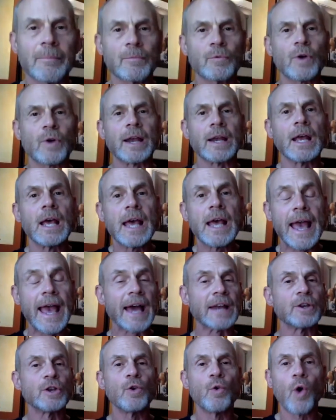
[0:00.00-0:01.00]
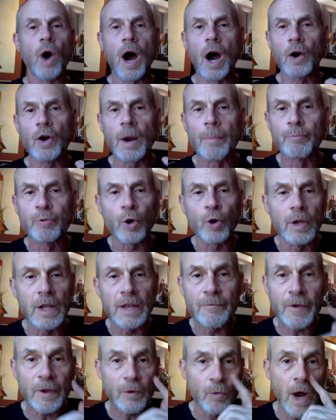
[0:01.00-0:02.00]
Great. And you are a
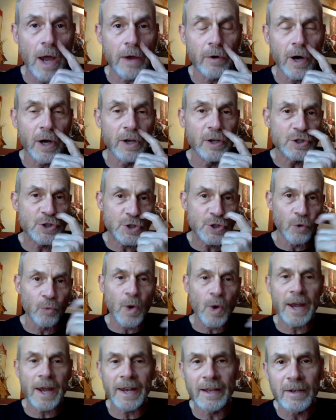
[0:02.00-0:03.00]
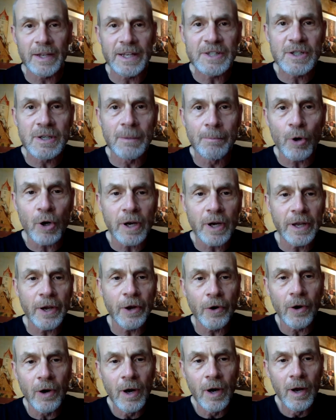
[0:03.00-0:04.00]
prolific writer. Are you still writing at least a book a
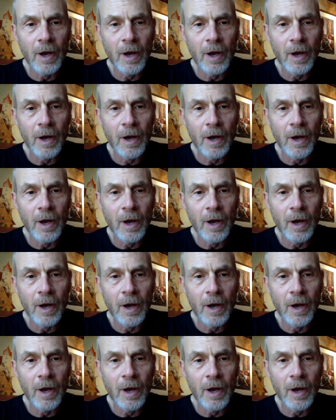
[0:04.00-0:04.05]
year?